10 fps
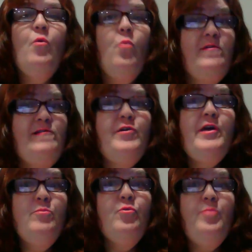Once you get
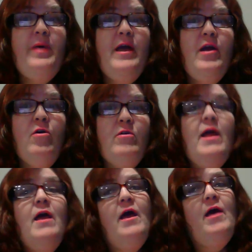them prepared
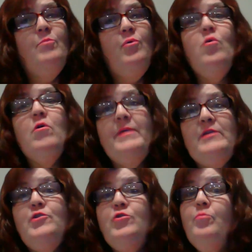and pour them
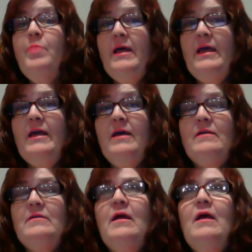into your
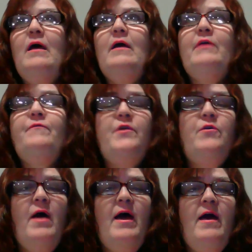pan, if
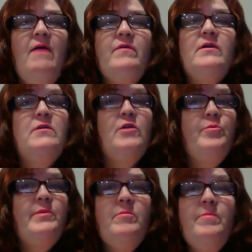you have an
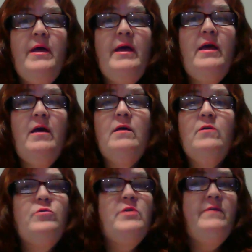aluminum pan
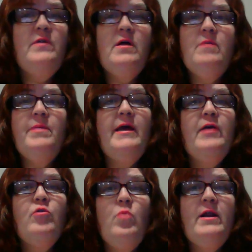or Teflon
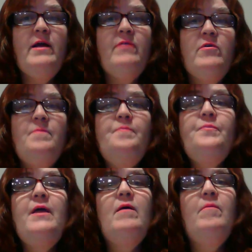pan or whatever,
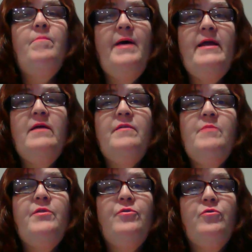bake
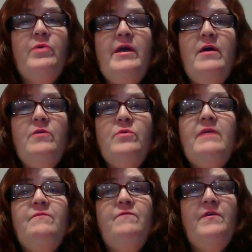them at
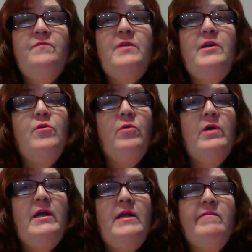350
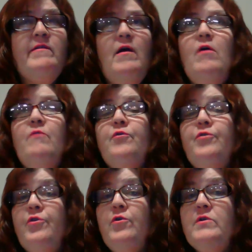degrees for
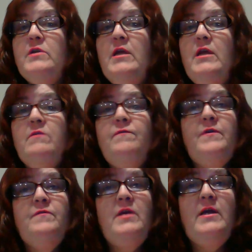13 to
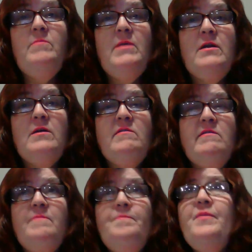15
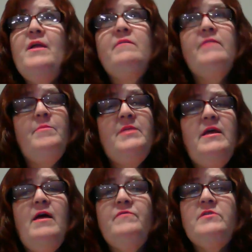minutes. Some of
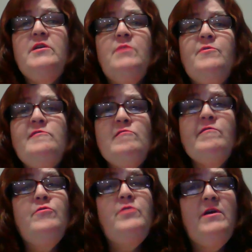the oven
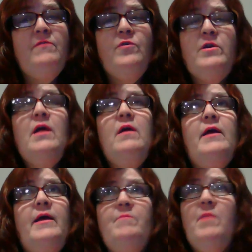temperatures are different.
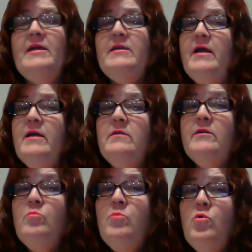It might take a
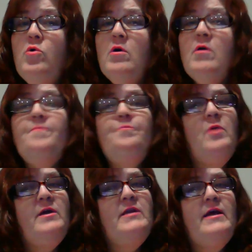little more,
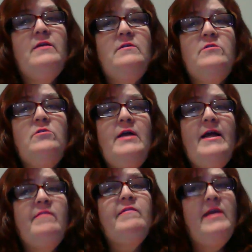might take a little
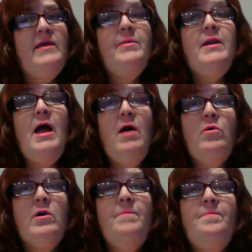less. Keep an eye
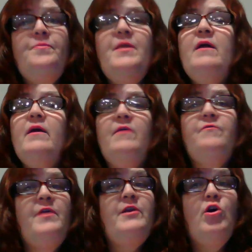on them. If
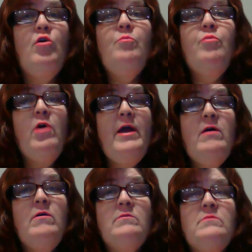they don't
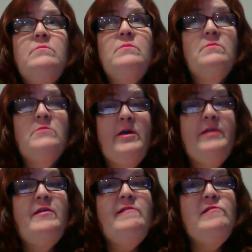brown like
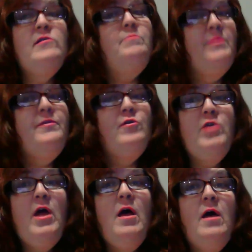they should, but they're
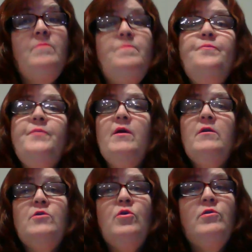done,
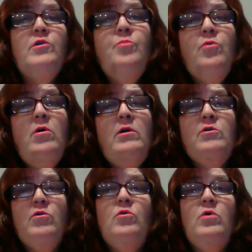turn your
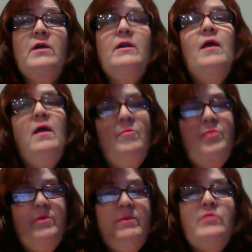broiler on,
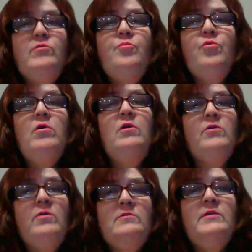put them under the
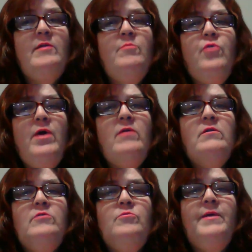broiler, let them brown a
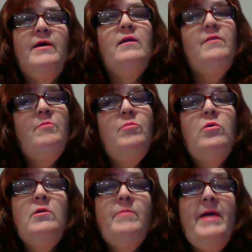little bit, and then
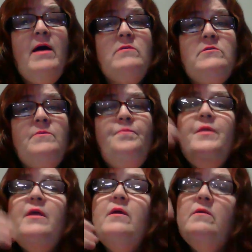pull them out.
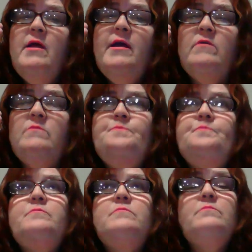Now,
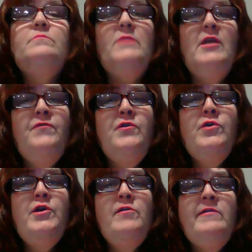if you're
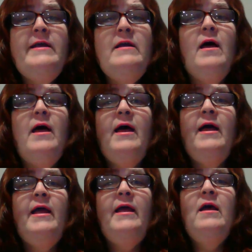using
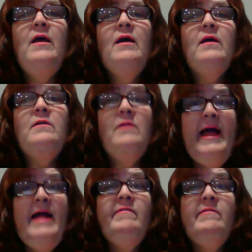a
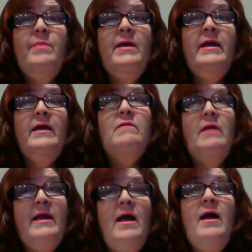glass pan
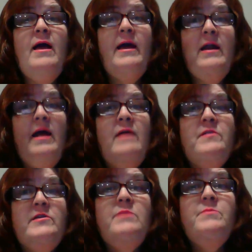like I had
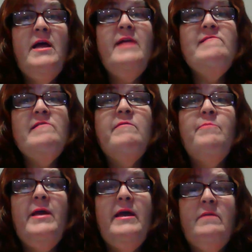the Temptations
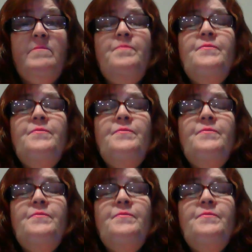pan,